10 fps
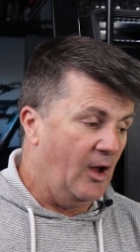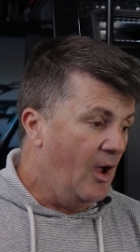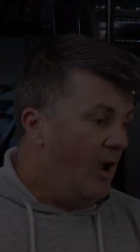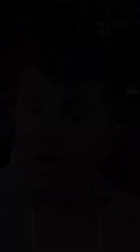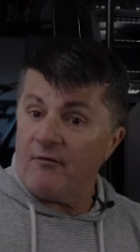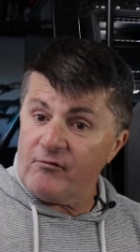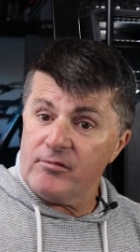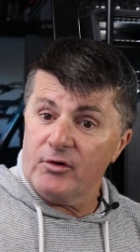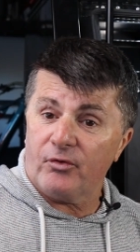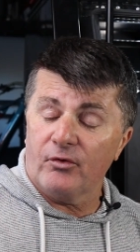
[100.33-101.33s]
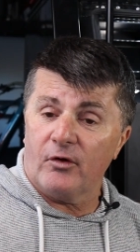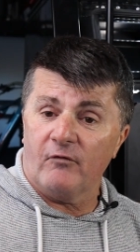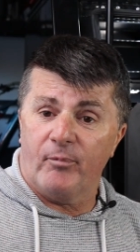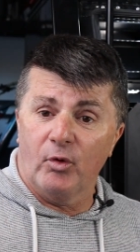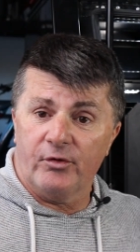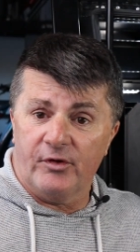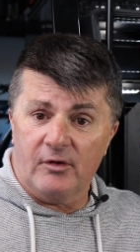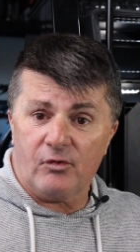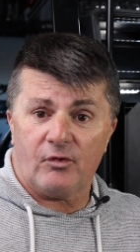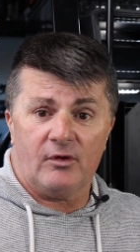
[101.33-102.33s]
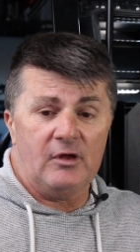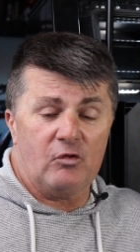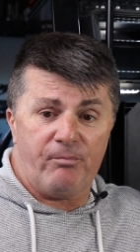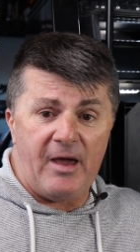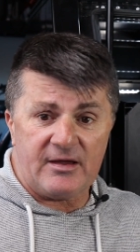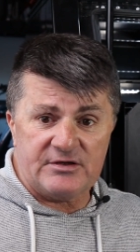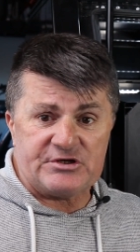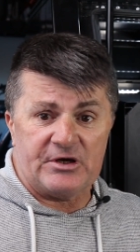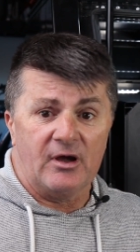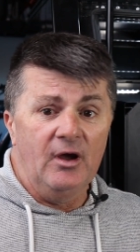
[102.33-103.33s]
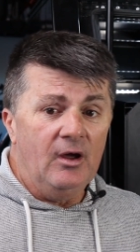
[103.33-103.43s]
The other reason that I've bought this is packaging,